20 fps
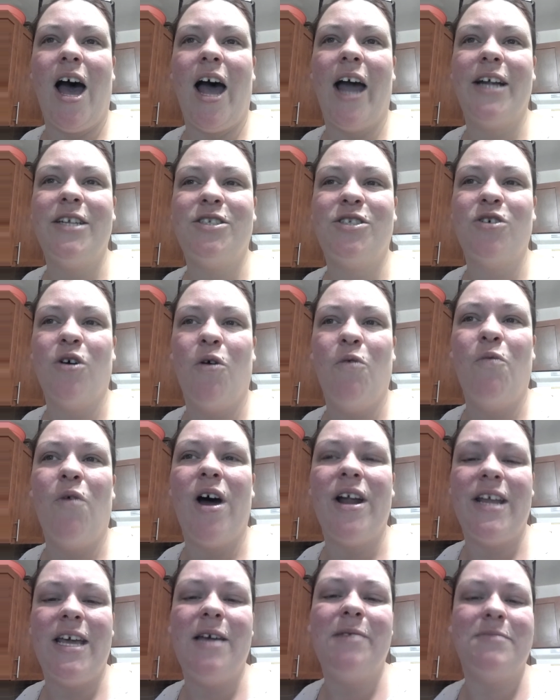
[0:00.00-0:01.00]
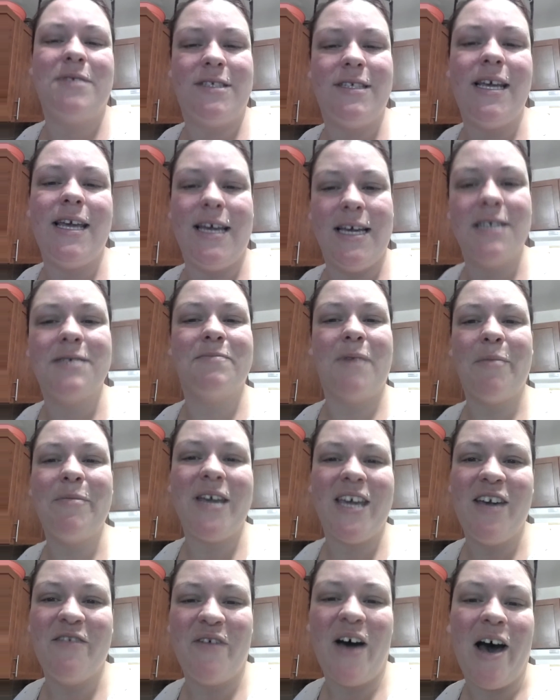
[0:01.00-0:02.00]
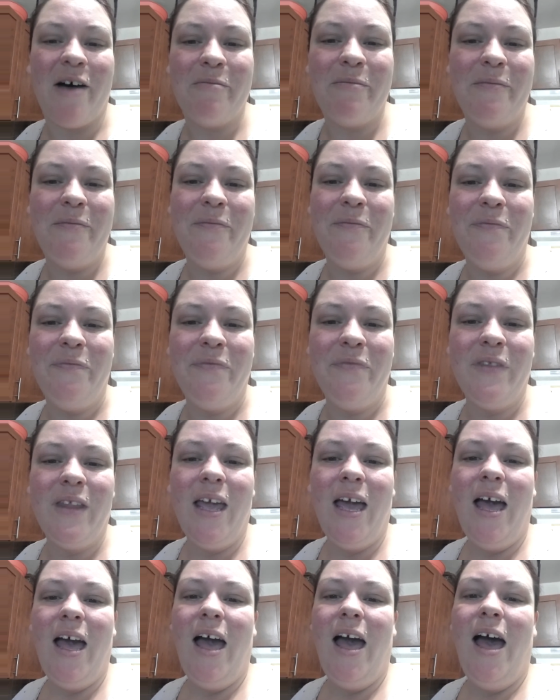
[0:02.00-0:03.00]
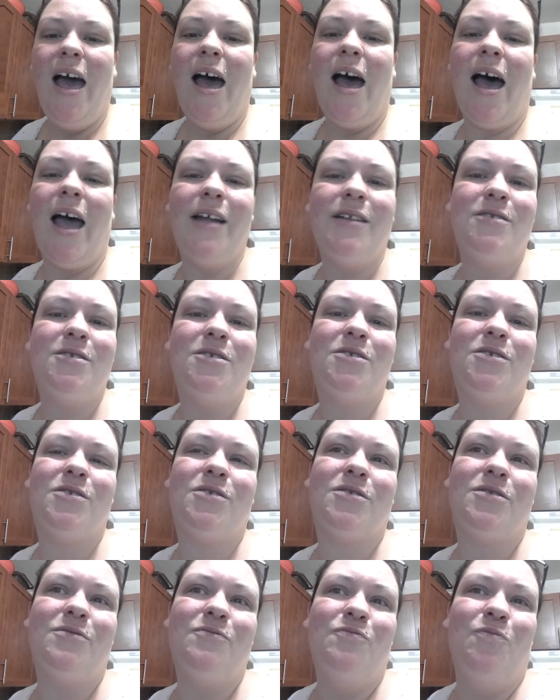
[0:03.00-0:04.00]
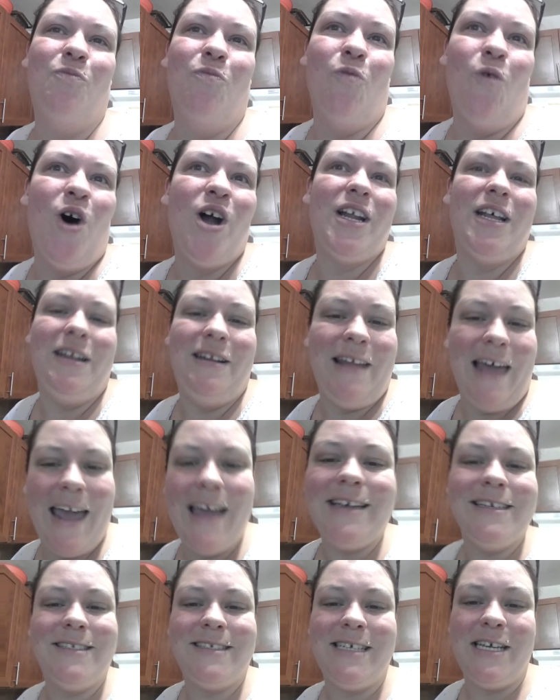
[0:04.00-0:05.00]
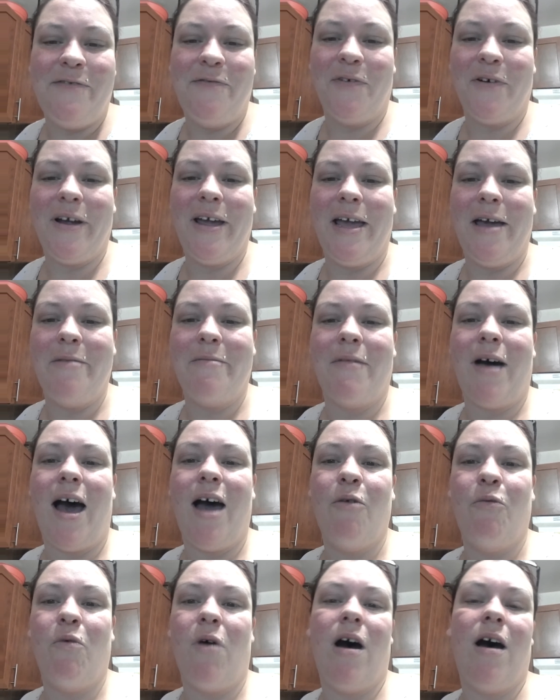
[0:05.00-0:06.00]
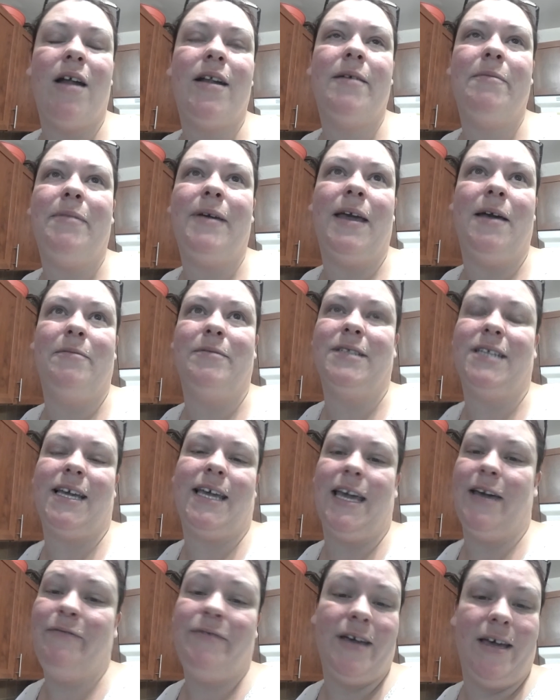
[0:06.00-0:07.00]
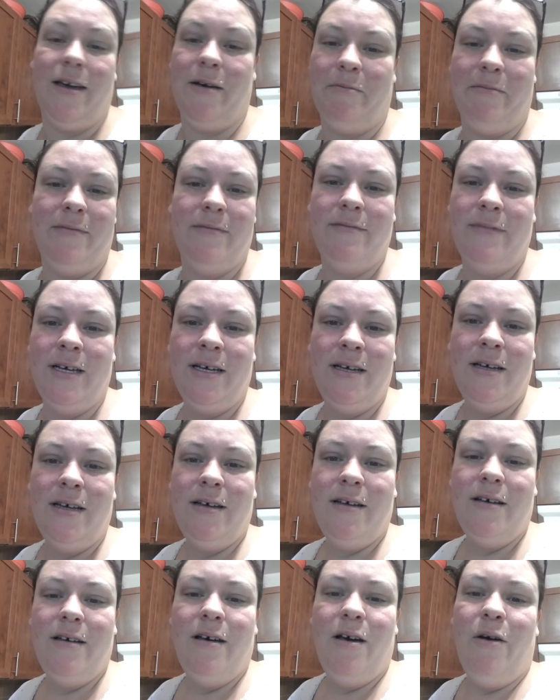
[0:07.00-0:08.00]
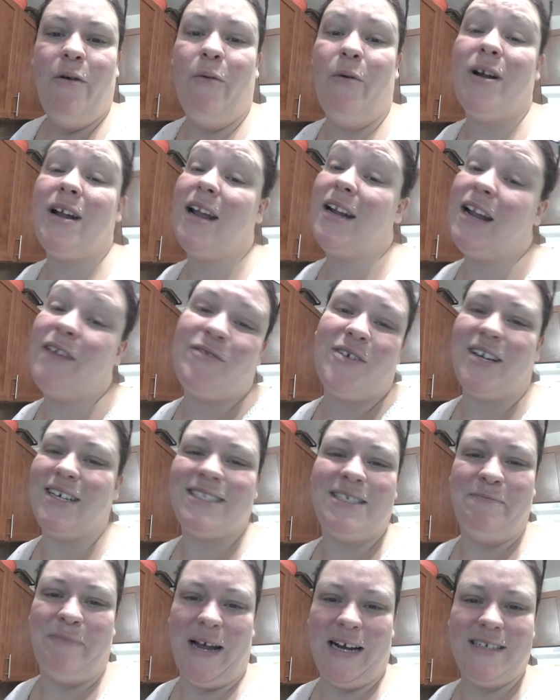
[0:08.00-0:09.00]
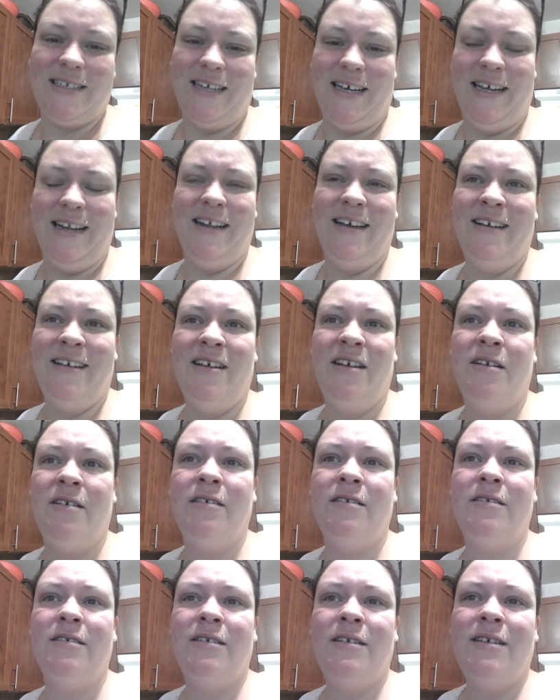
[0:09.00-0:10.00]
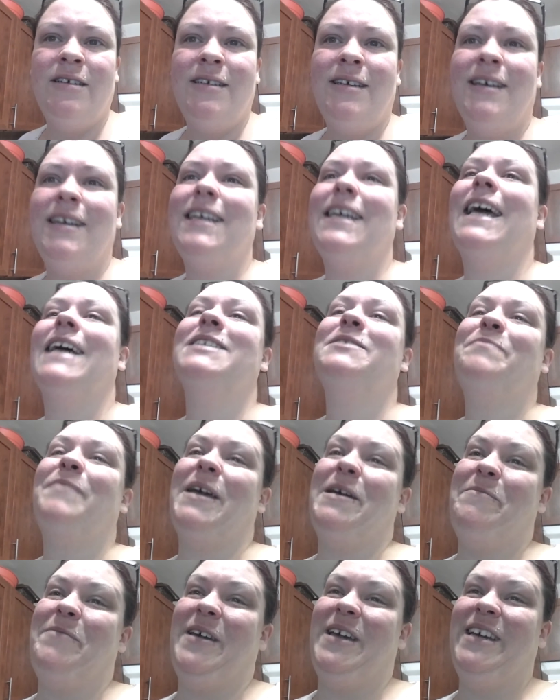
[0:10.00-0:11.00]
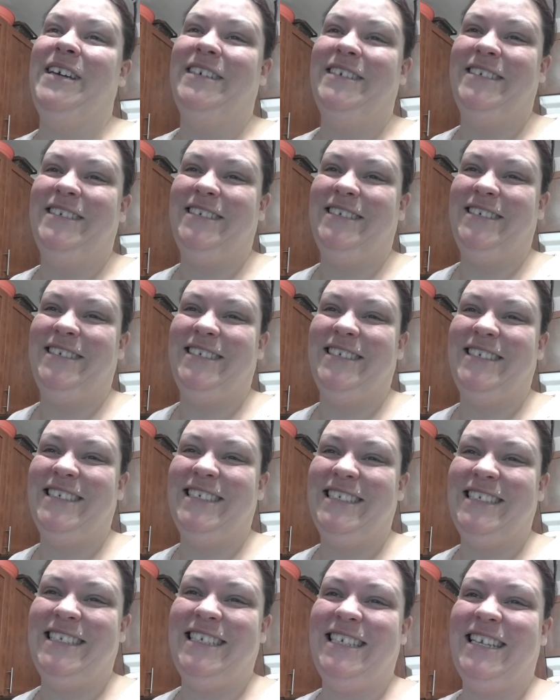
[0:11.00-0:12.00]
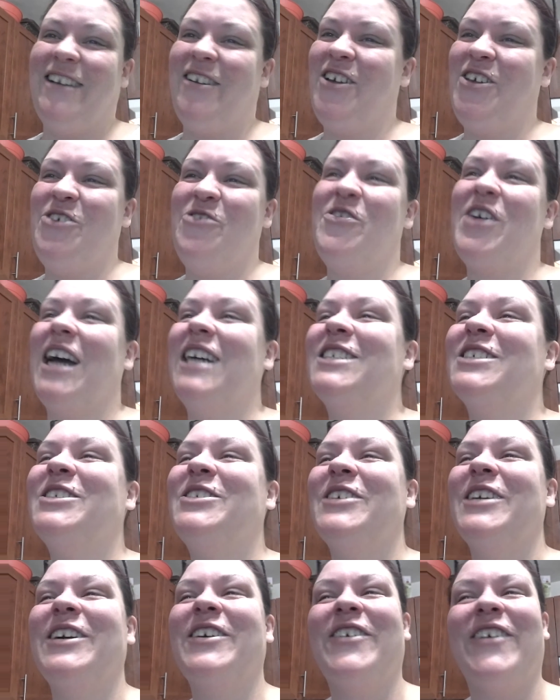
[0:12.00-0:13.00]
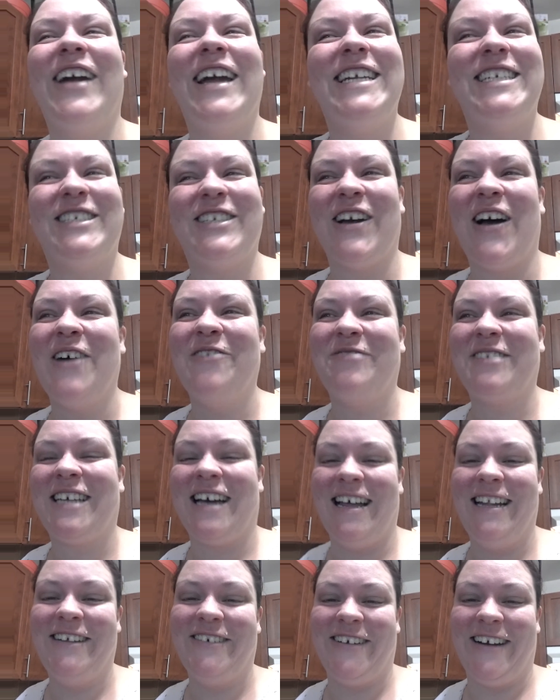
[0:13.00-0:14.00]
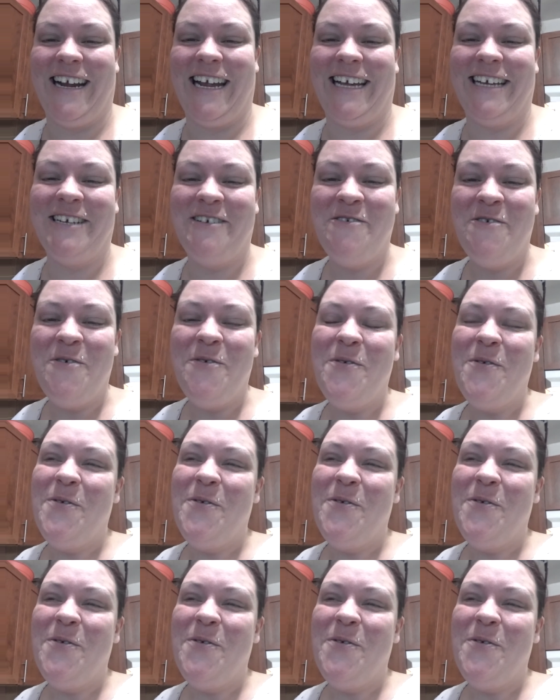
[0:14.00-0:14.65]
I don't want him seeing his mommy give up. I want a legacy for him. I want to be able to give him what I never expected. Yes, baby. You guys are doing great jobs coloring.